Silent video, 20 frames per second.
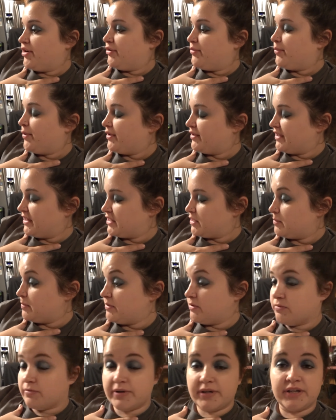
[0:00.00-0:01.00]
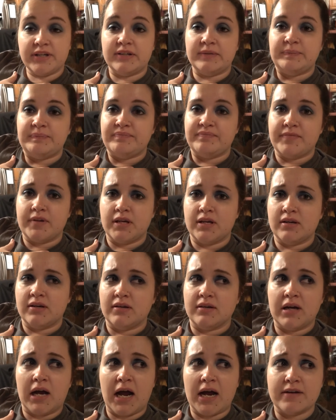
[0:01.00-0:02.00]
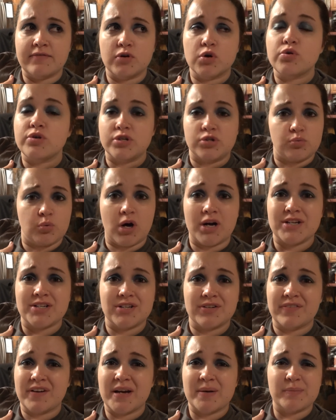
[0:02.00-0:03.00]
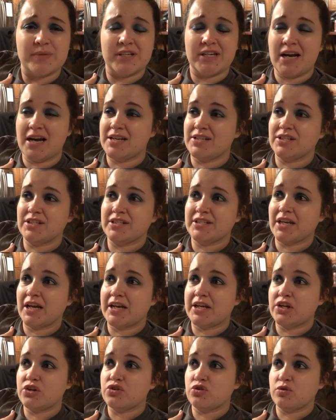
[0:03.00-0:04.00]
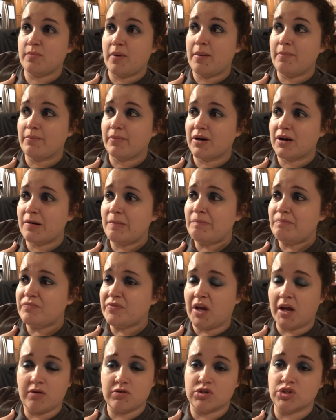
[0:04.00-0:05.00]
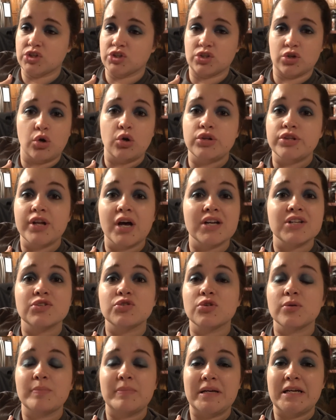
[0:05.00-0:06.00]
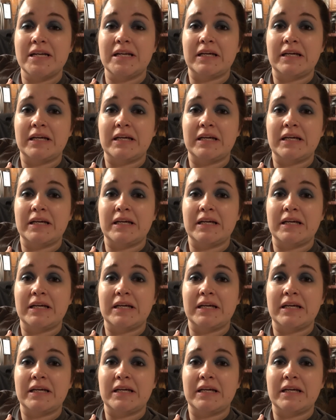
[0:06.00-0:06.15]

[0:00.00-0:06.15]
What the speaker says: well, let's be real, I've always watched Family Guy since I can remember. I was just told not to repeat